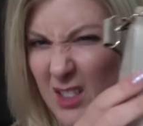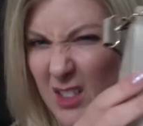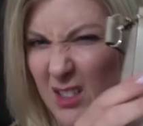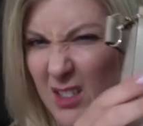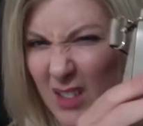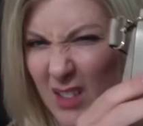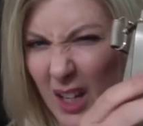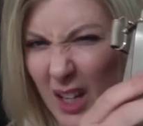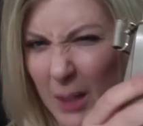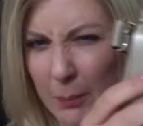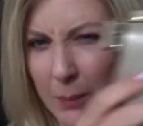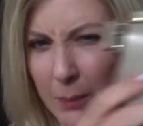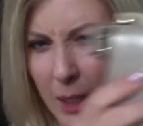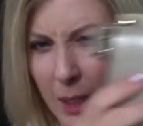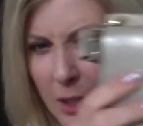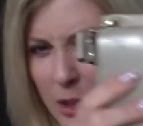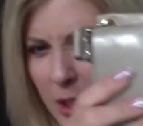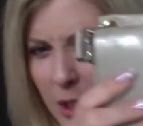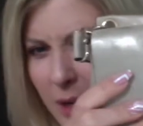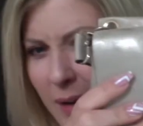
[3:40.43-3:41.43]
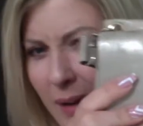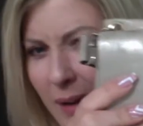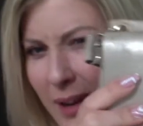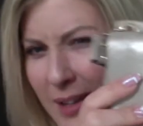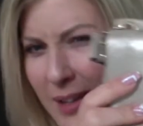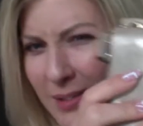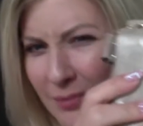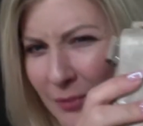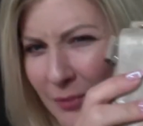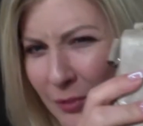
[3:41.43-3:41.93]
I'm not sure how
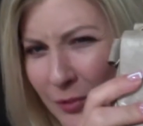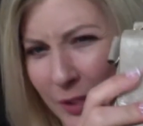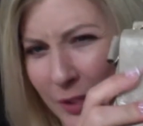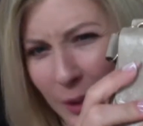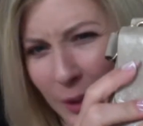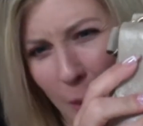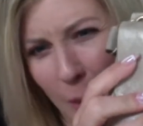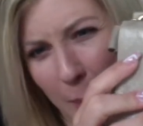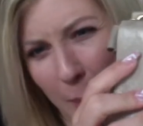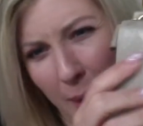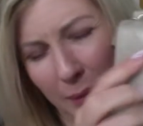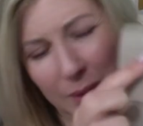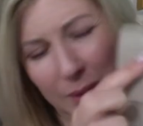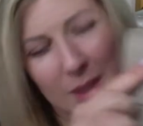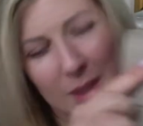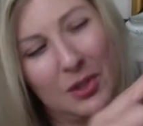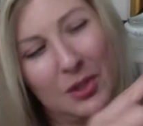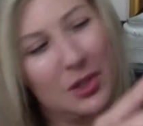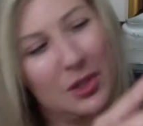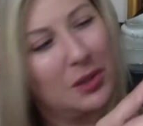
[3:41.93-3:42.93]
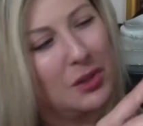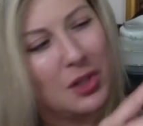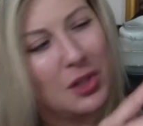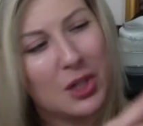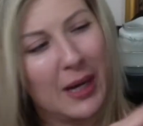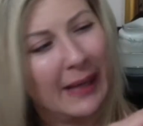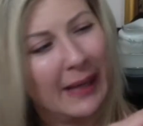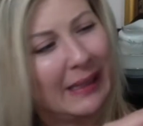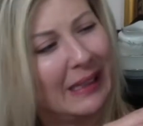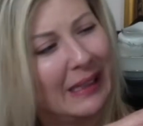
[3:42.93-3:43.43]
I feel about this
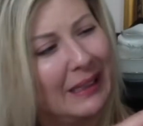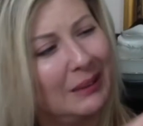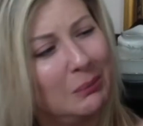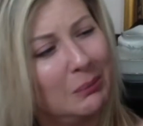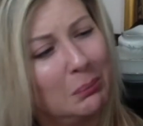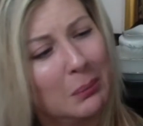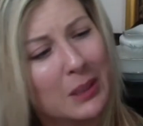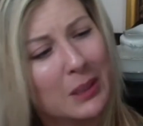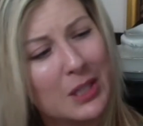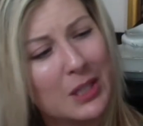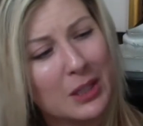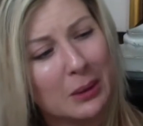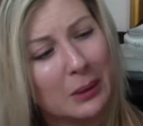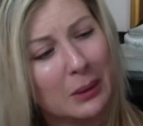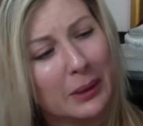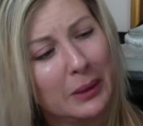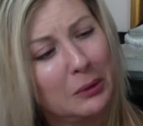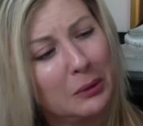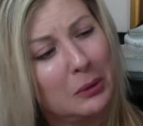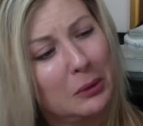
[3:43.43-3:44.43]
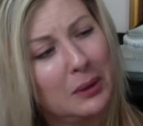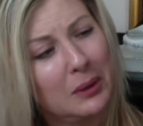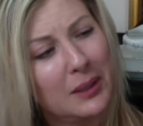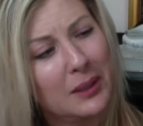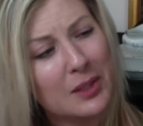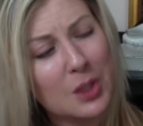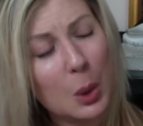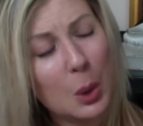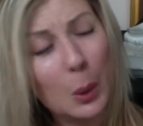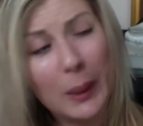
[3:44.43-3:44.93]
shiny material.
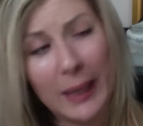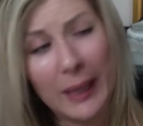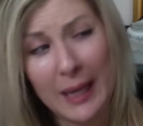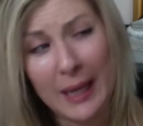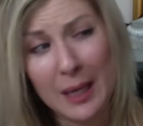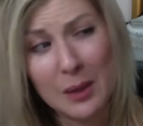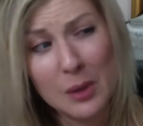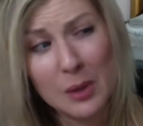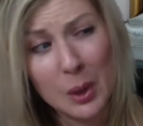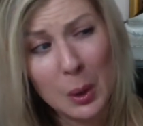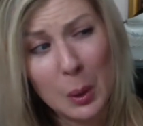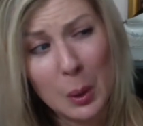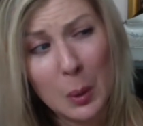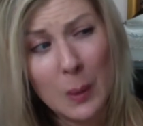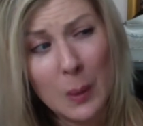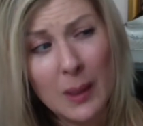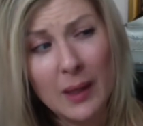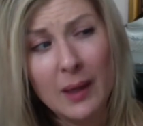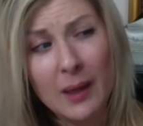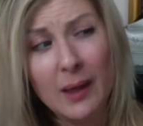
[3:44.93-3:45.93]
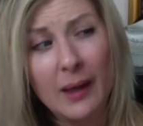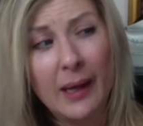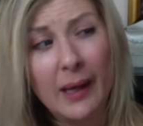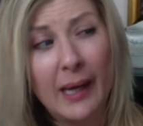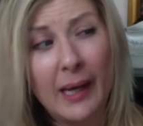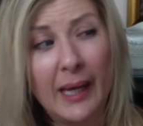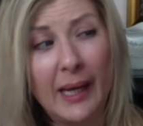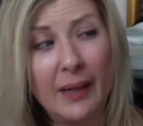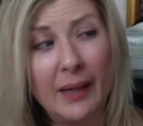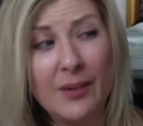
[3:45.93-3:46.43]
It's okay though,
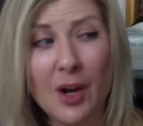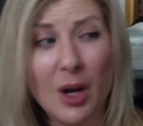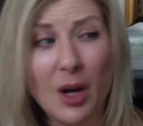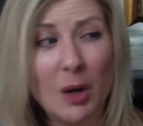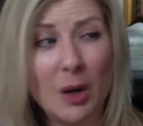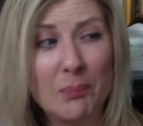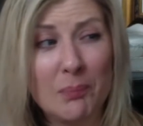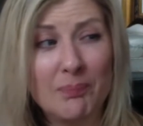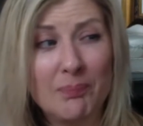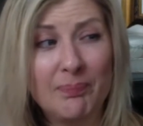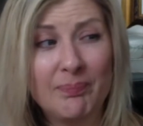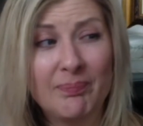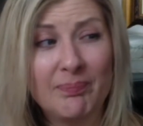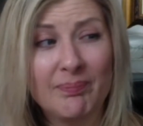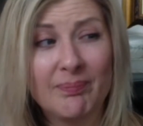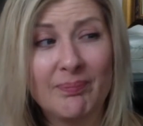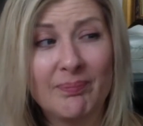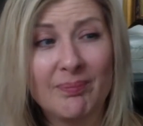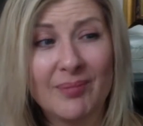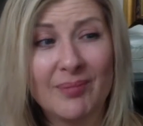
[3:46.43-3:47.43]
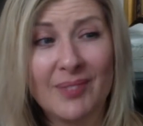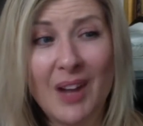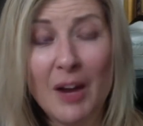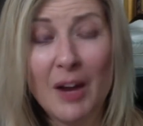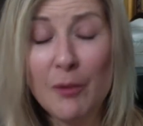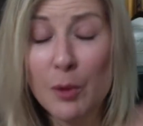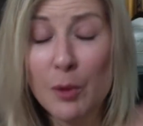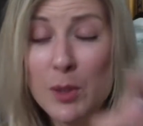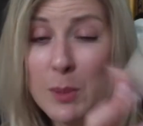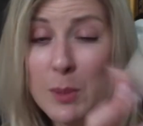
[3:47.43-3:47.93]
and
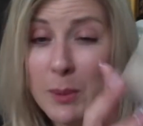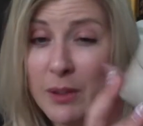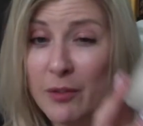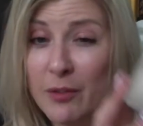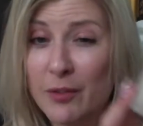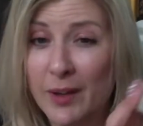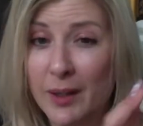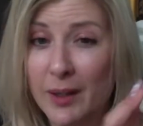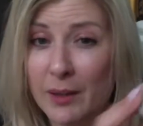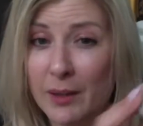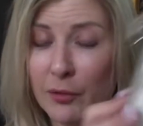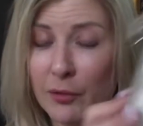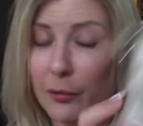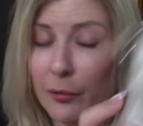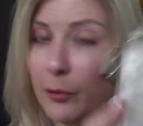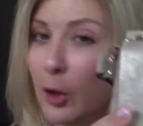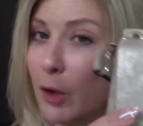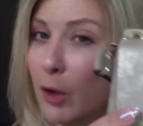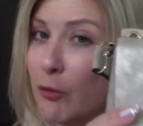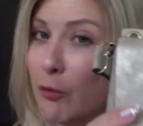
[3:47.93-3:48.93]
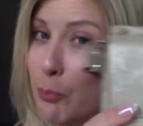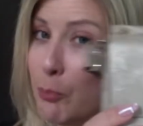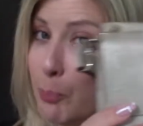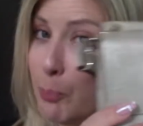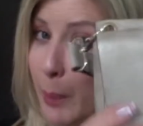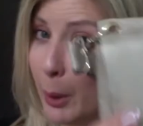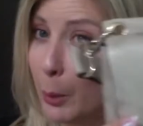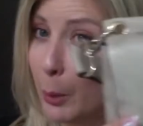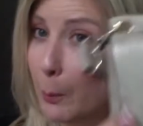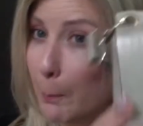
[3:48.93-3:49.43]
I've always been a fan of
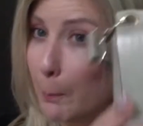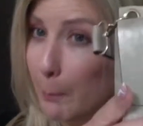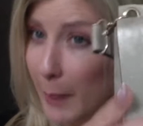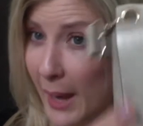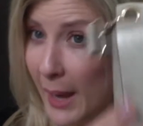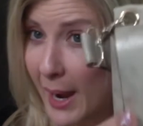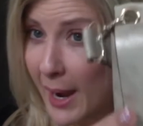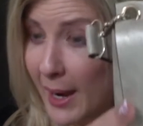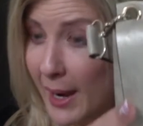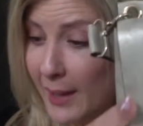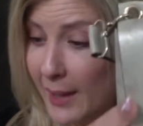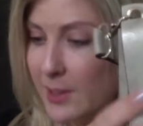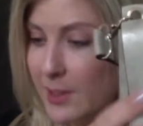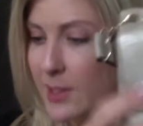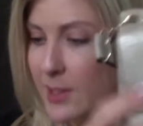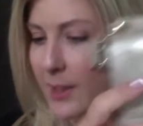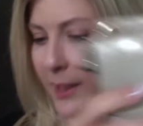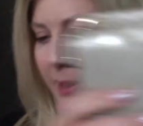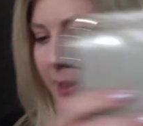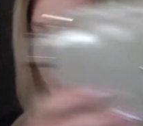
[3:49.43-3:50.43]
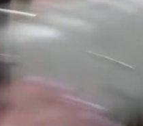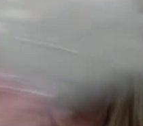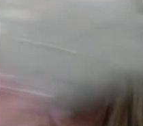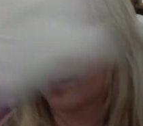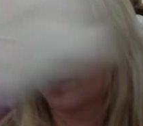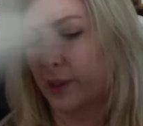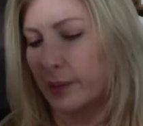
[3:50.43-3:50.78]
belt bags, and